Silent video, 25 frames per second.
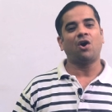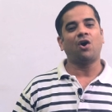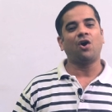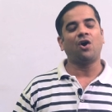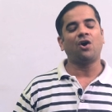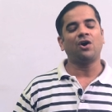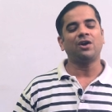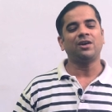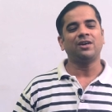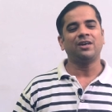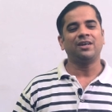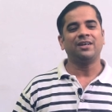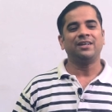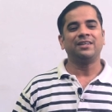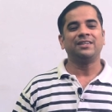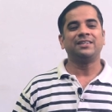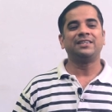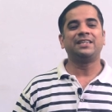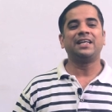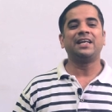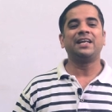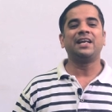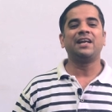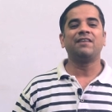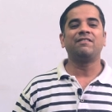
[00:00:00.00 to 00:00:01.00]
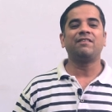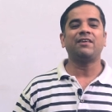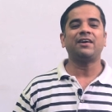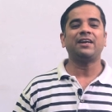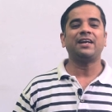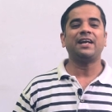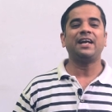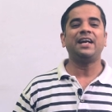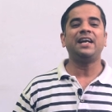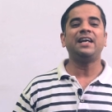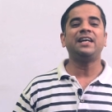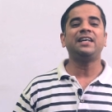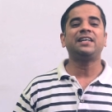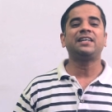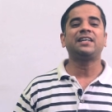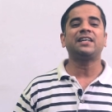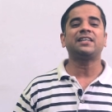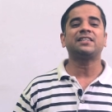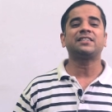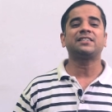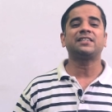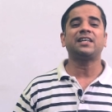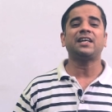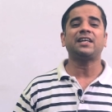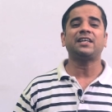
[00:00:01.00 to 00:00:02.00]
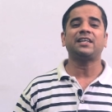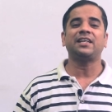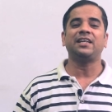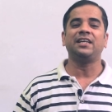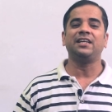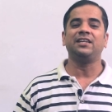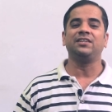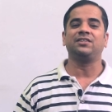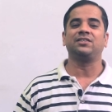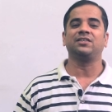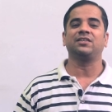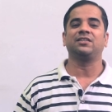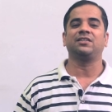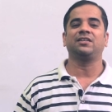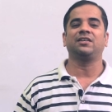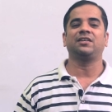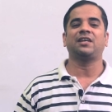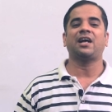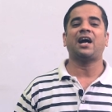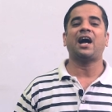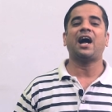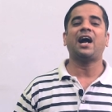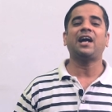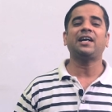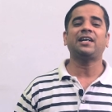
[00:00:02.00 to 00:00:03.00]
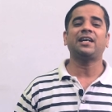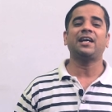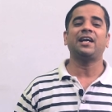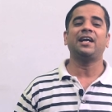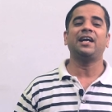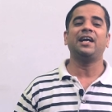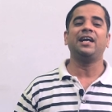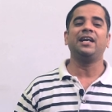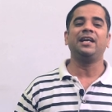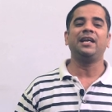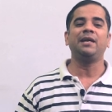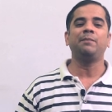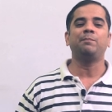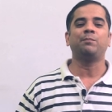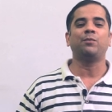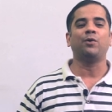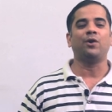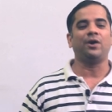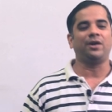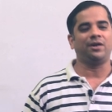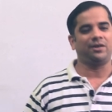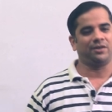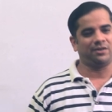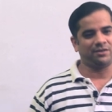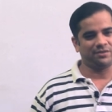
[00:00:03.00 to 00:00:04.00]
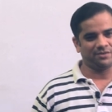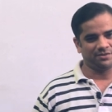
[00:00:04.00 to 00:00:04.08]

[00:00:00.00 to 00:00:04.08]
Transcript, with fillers: or they never intersect each other at any point.